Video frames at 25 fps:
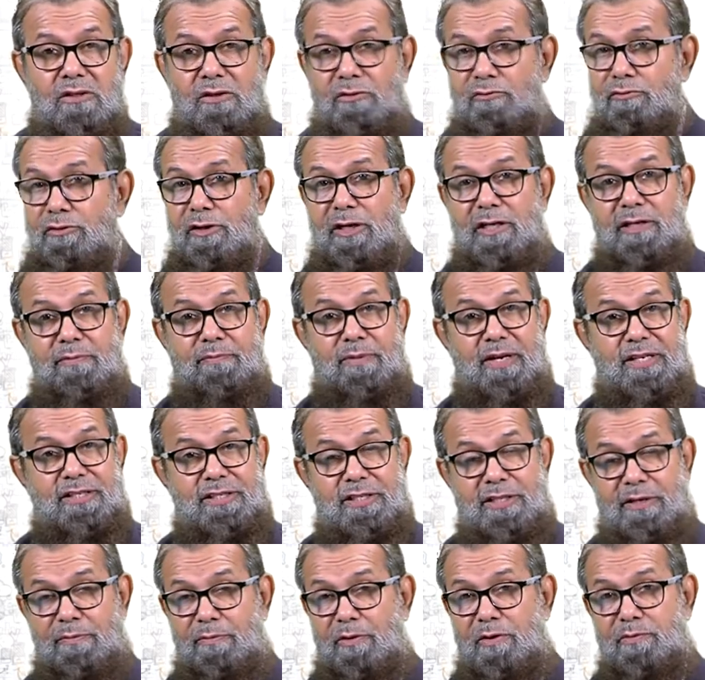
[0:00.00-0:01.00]
We are
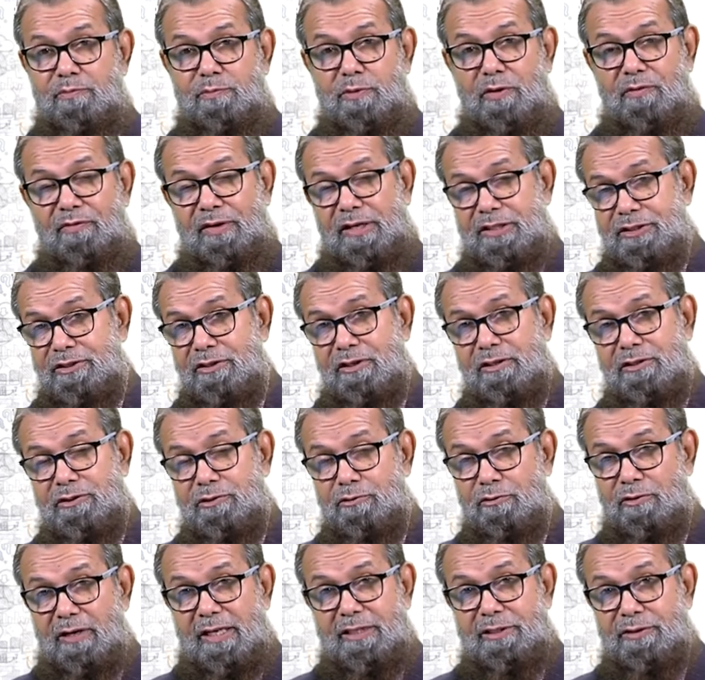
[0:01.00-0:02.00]
dependent upon professionals
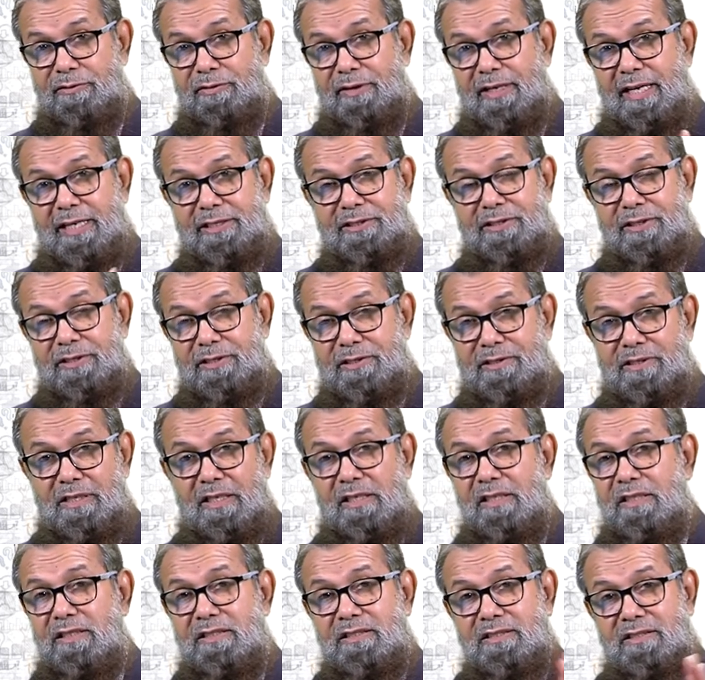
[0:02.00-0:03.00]
to write our letters,
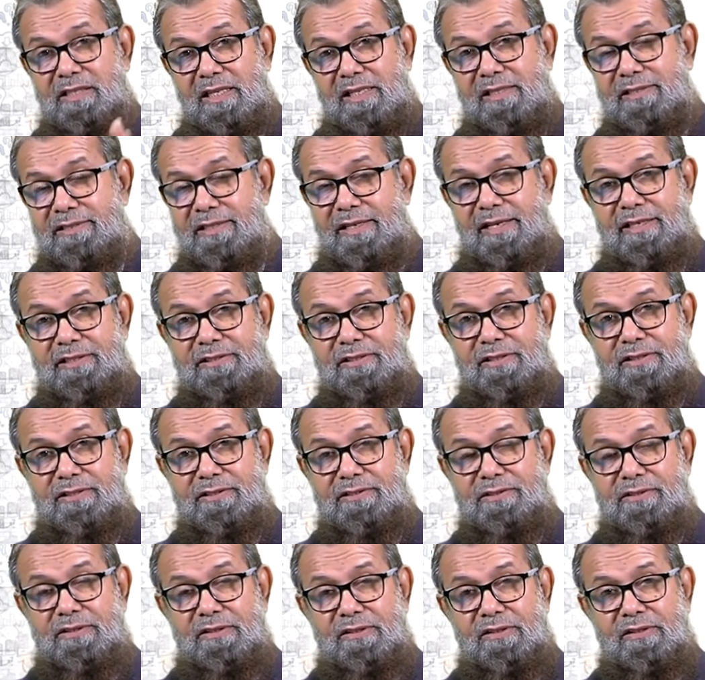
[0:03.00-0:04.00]
sales letters,